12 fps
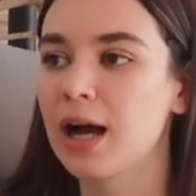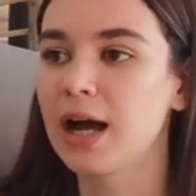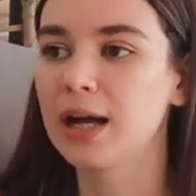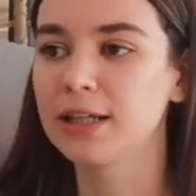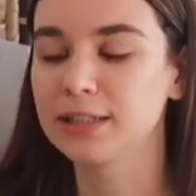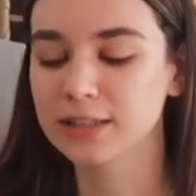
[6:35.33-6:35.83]

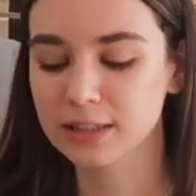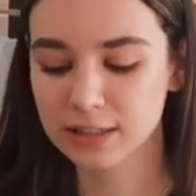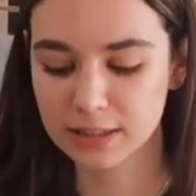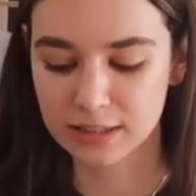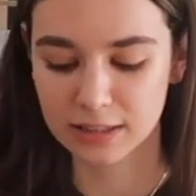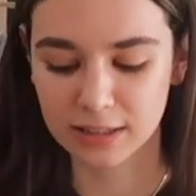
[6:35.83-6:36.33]

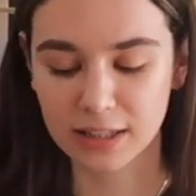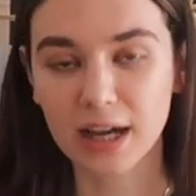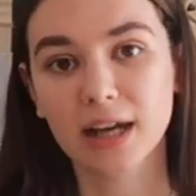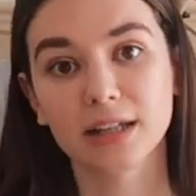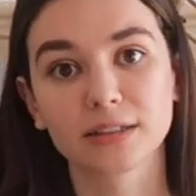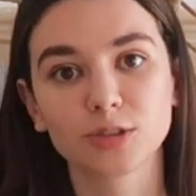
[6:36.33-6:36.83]
And
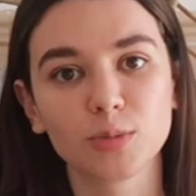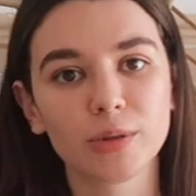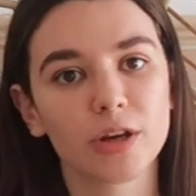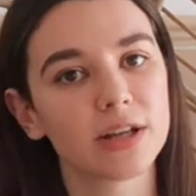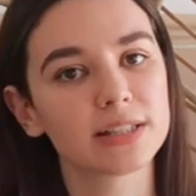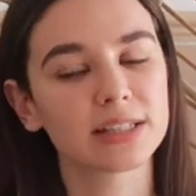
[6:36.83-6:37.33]
yeah, to
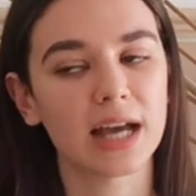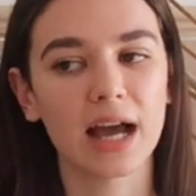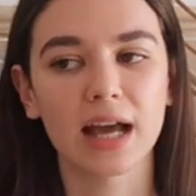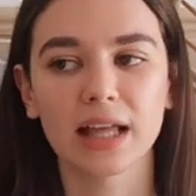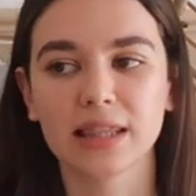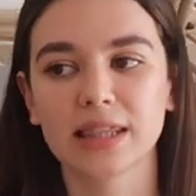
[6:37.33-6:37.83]
be honest,
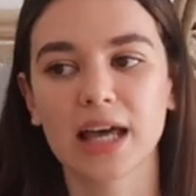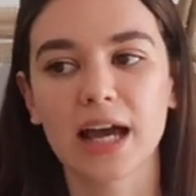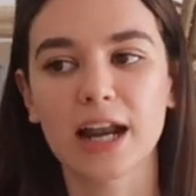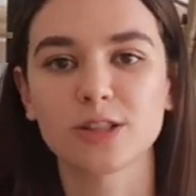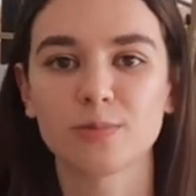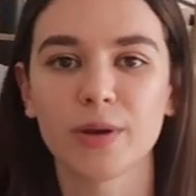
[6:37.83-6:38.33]
that
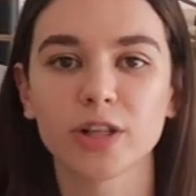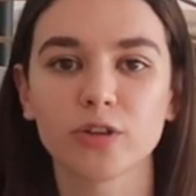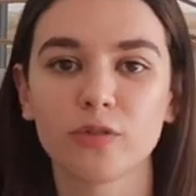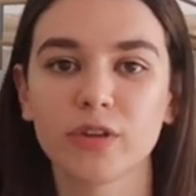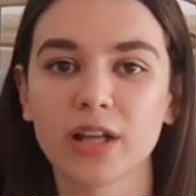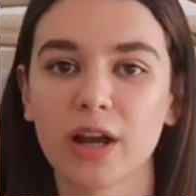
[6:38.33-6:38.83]
aspect
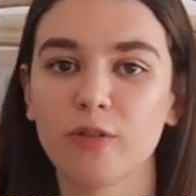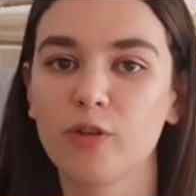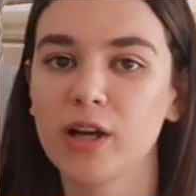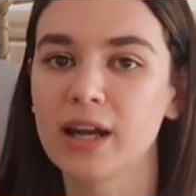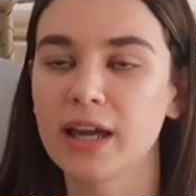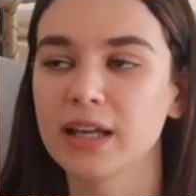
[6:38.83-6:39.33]
of it, I
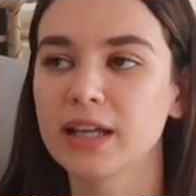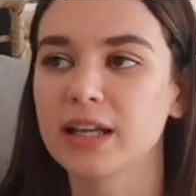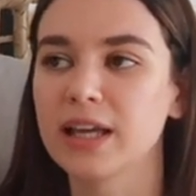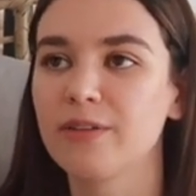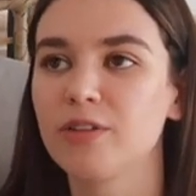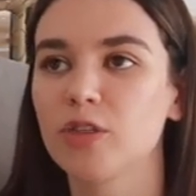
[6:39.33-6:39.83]
really like
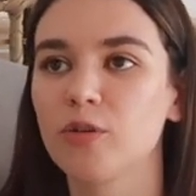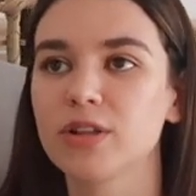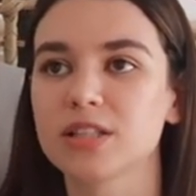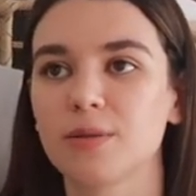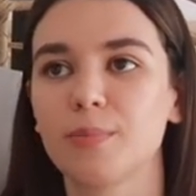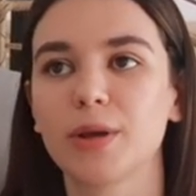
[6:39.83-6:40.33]
it, even though
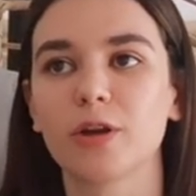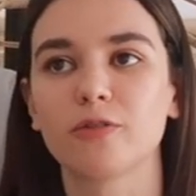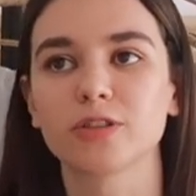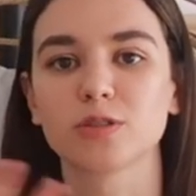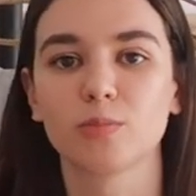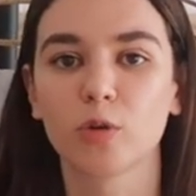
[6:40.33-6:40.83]
it's a bit
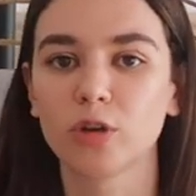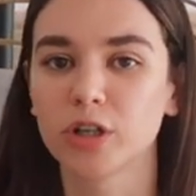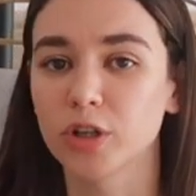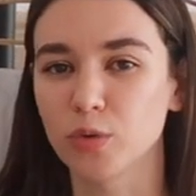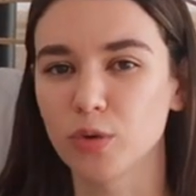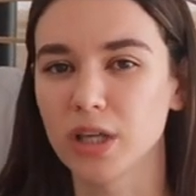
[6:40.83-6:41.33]
of a smaller
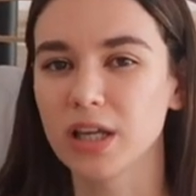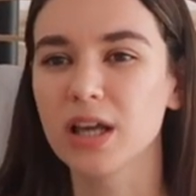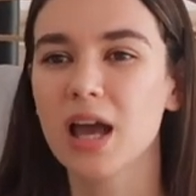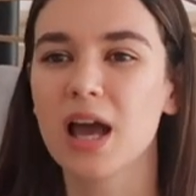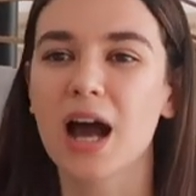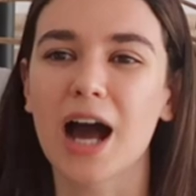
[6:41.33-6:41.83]

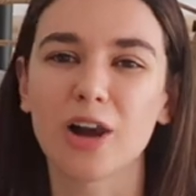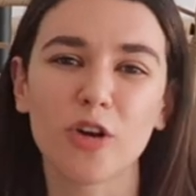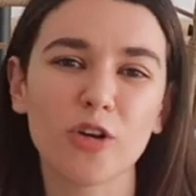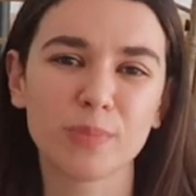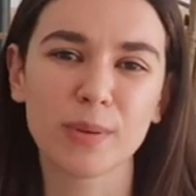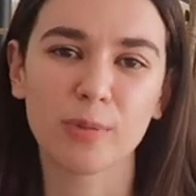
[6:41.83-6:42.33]
uni. A
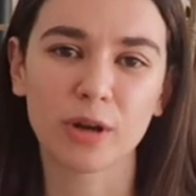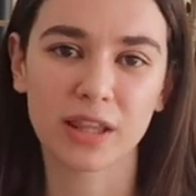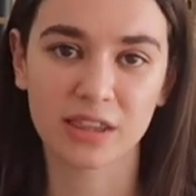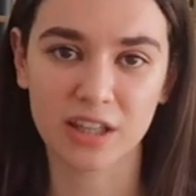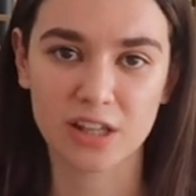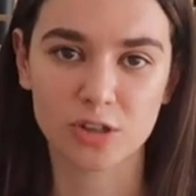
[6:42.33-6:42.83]
lot of people
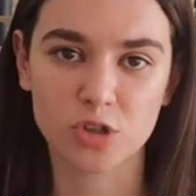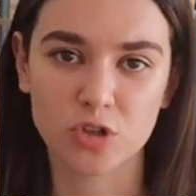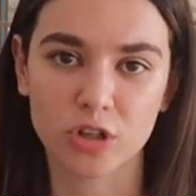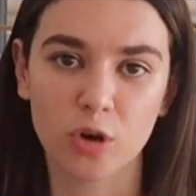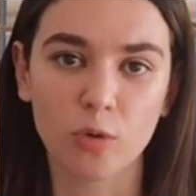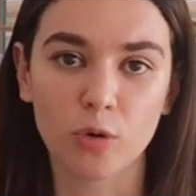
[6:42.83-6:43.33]
in the
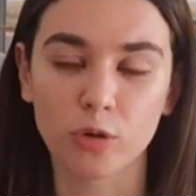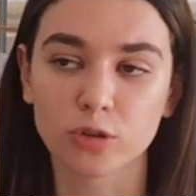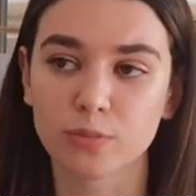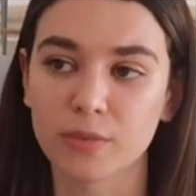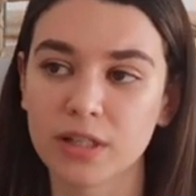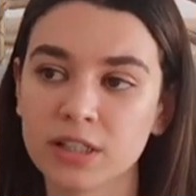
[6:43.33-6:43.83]
industry know
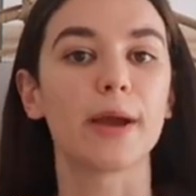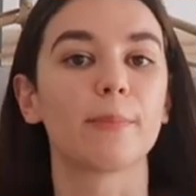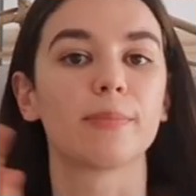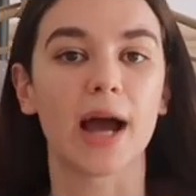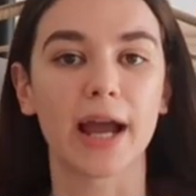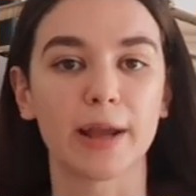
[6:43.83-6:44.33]
Goldsmiths.
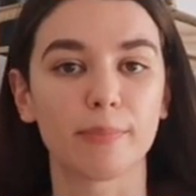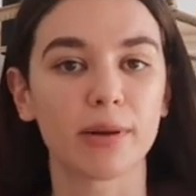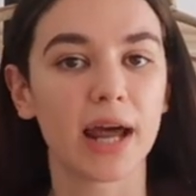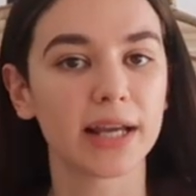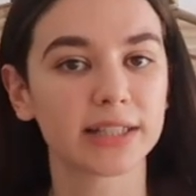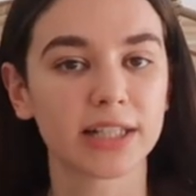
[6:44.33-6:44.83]
I
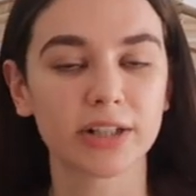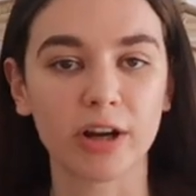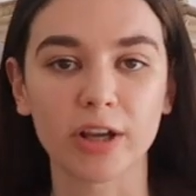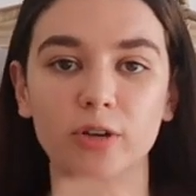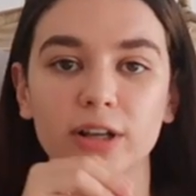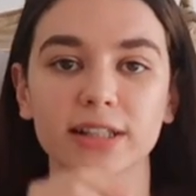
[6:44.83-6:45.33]
applied there,
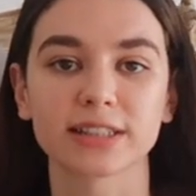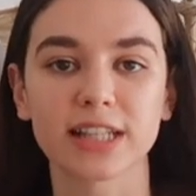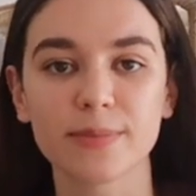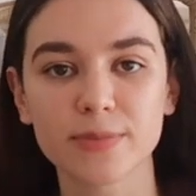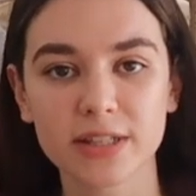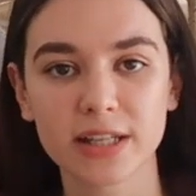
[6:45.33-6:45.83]
I got
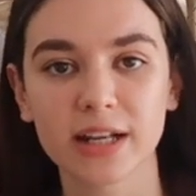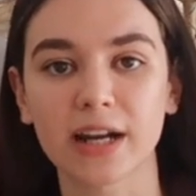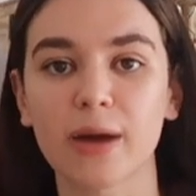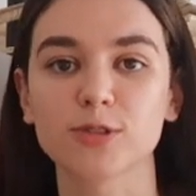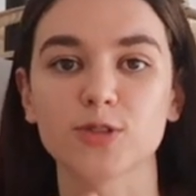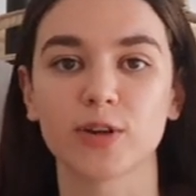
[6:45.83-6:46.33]
accepted,
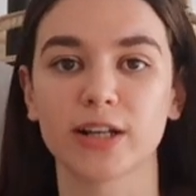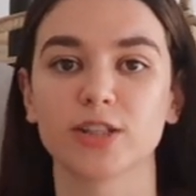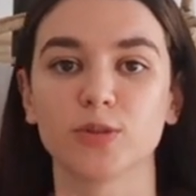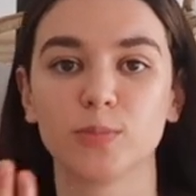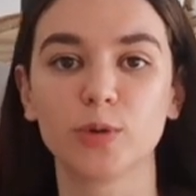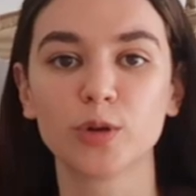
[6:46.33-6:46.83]
and I was ready
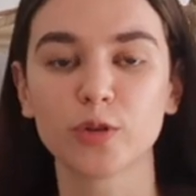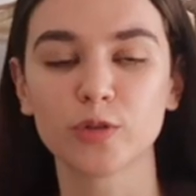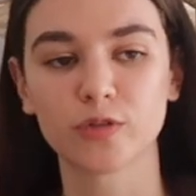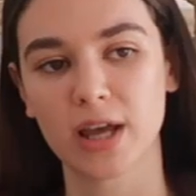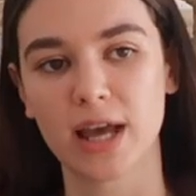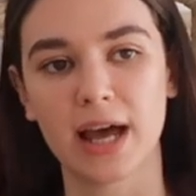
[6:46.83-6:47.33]
to
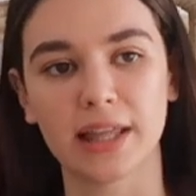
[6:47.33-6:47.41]
move.